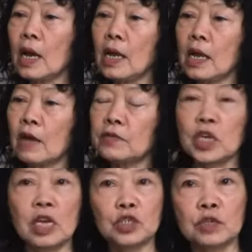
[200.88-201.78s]
have
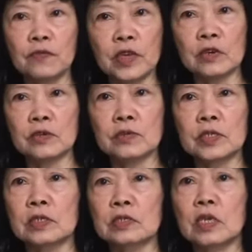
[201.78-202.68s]
changed
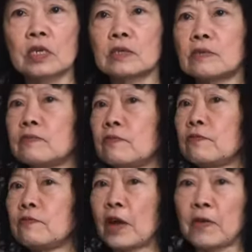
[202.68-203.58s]
fields
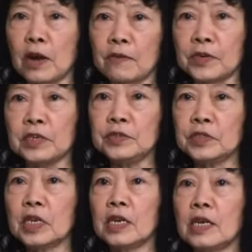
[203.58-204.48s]
very
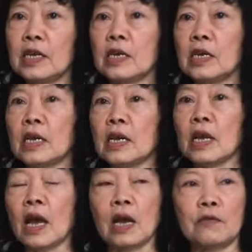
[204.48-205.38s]
often.
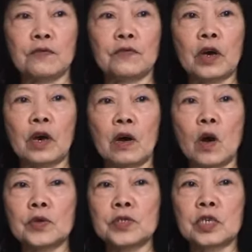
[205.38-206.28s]
I've
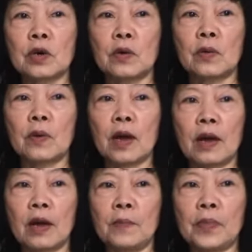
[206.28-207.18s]
also,
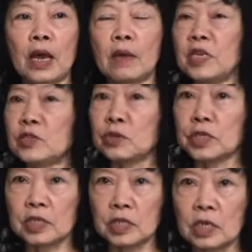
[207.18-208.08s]
I'm
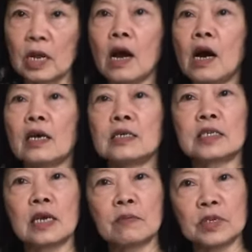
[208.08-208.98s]
interested in
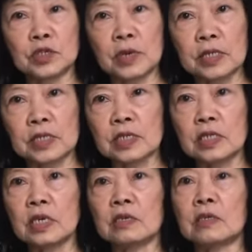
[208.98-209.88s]
art, I'm
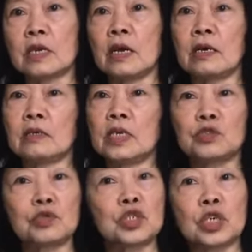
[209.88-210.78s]
interested in
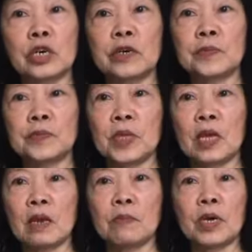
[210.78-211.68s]
literature,
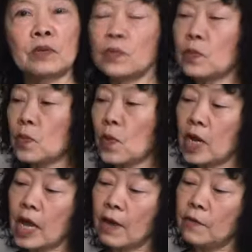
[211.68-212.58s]
but
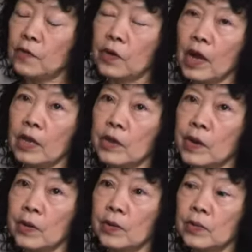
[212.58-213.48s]
wherever I
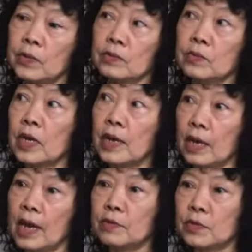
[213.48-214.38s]
go,
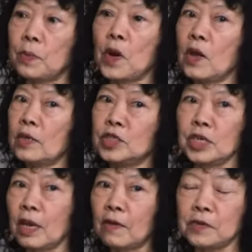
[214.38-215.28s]
well,
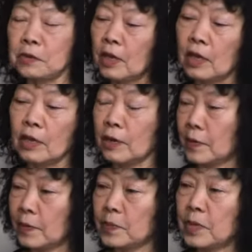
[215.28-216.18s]
anthropology, everything, you
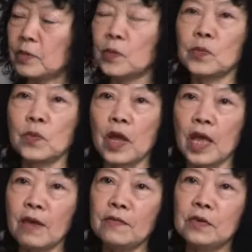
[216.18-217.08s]
know, but
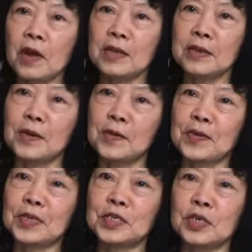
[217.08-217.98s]
wherever I
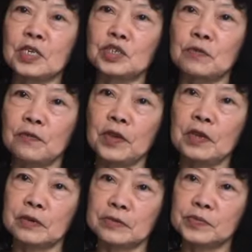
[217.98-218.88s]
go into each
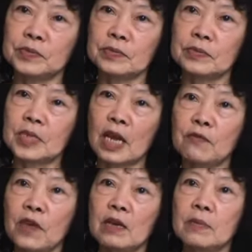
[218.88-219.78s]
field, I
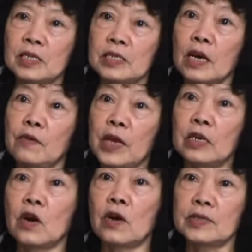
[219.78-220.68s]
find myself
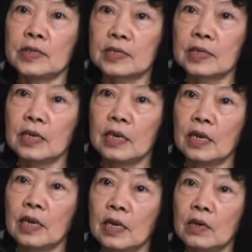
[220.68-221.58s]
at odds
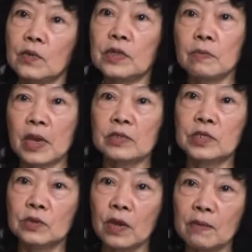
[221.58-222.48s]
with the
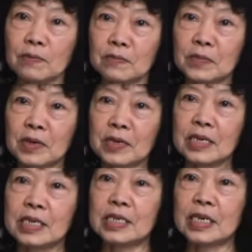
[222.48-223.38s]
mainstream.
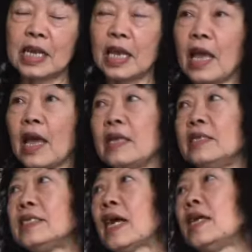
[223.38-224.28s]

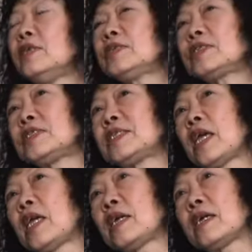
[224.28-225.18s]
And I used to
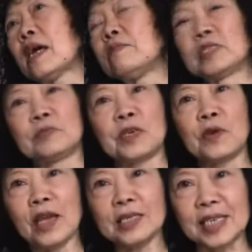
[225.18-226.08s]
think I must be
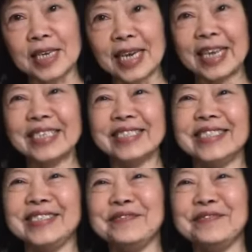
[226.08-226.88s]
crazy